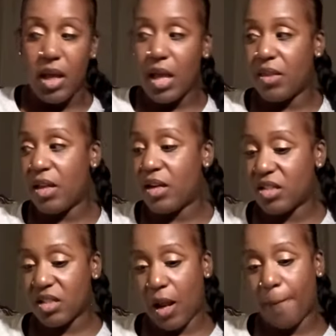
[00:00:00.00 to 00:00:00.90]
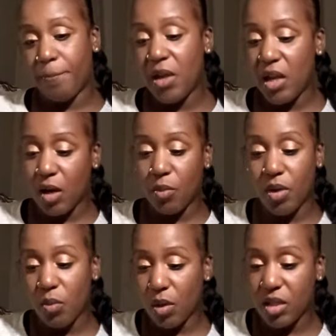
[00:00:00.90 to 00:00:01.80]
And then it's just like, man, I
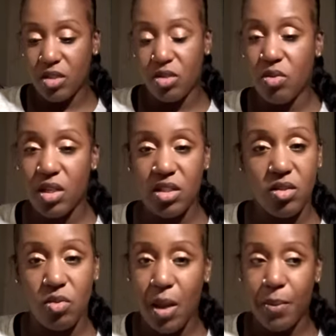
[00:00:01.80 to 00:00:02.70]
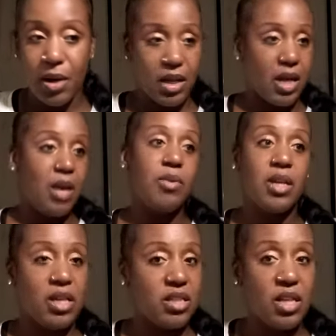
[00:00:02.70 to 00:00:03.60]
really wanted to do this and do that, but I can't
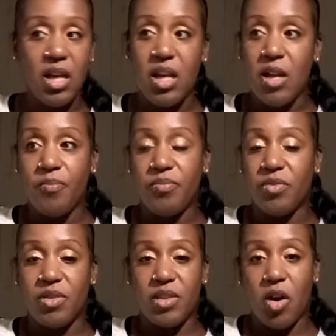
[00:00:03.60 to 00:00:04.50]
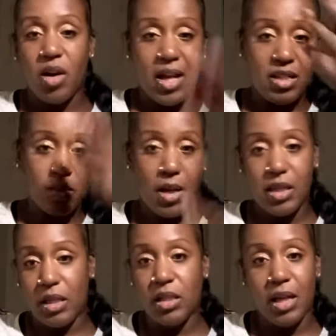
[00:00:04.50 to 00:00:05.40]
because they already got somebody
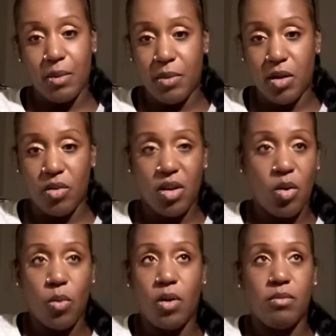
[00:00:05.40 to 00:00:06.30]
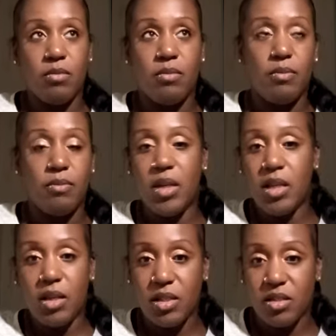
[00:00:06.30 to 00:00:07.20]
that look like me. Or they don't want me
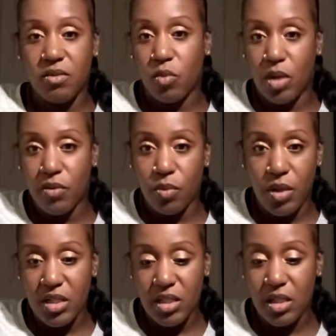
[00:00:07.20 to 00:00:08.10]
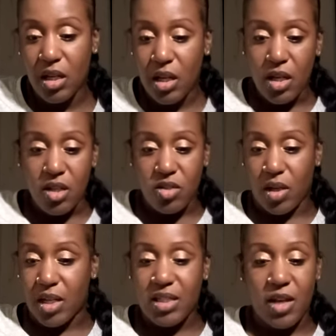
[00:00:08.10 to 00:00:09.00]
because of whatever reason. So I
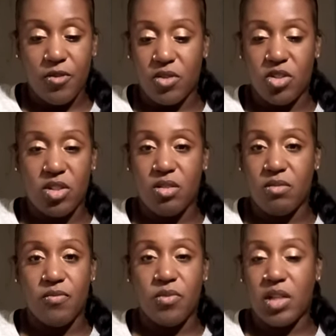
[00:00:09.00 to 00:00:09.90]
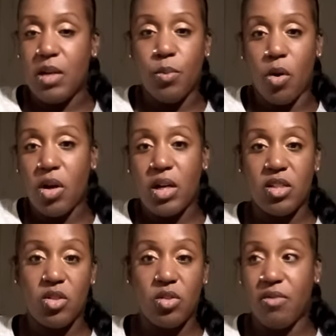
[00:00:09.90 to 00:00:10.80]
guess I have to just keep working
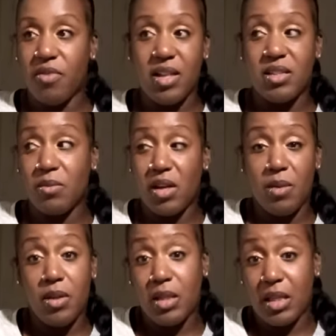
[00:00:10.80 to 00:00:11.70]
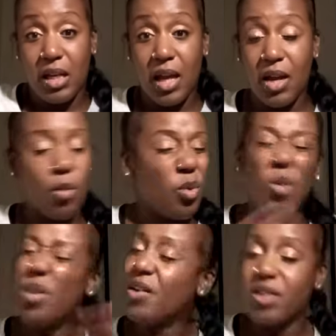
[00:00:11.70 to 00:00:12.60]
until they find something in me that they like, or
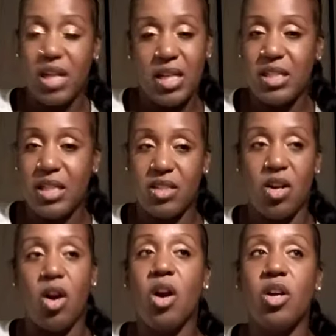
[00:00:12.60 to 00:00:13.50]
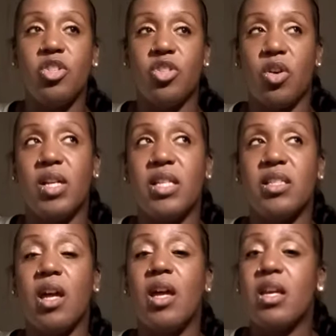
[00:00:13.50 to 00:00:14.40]
whatever the case is. Our journeys
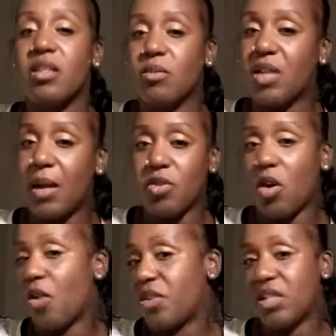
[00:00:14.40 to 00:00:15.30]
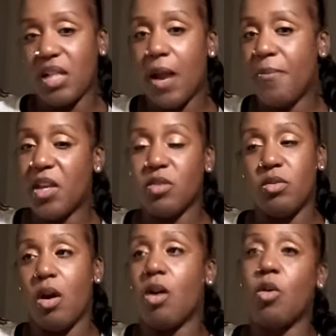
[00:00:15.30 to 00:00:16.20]
sometimes are the same because we
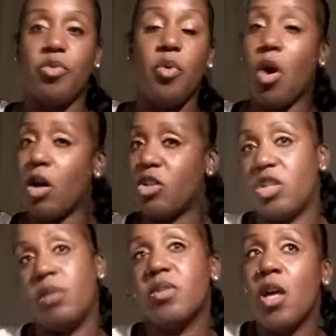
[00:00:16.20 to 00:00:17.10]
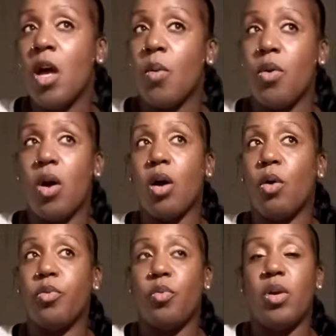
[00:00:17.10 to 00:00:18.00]
all go through hardships. We all go
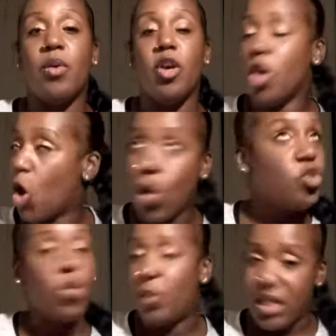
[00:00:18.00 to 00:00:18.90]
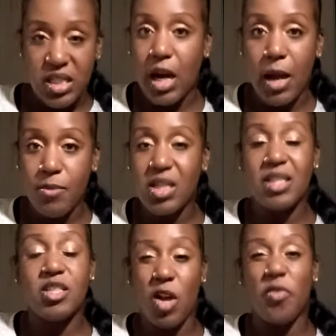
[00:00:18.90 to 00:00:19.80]
through hearing no so many times and
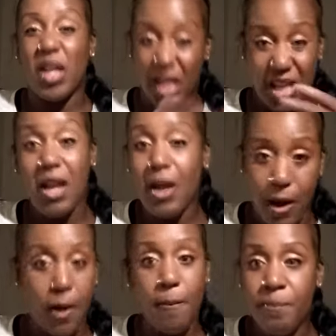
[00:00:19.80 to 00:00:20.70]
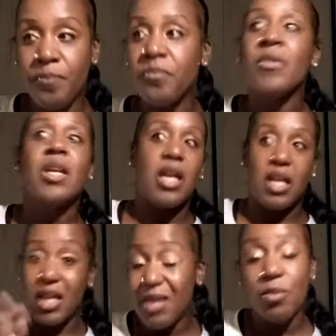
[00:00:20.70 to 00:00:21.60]
still have to get up and
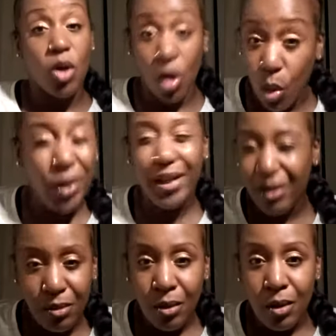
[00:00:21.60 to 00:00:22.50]
keep going.